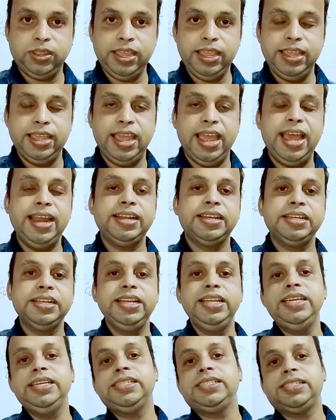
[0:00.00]
and
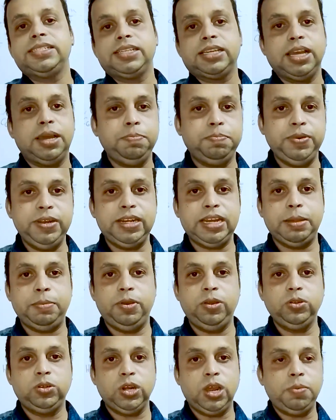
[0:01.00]
release complete
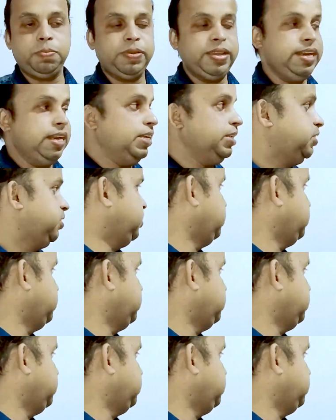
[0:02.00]
amount of energy.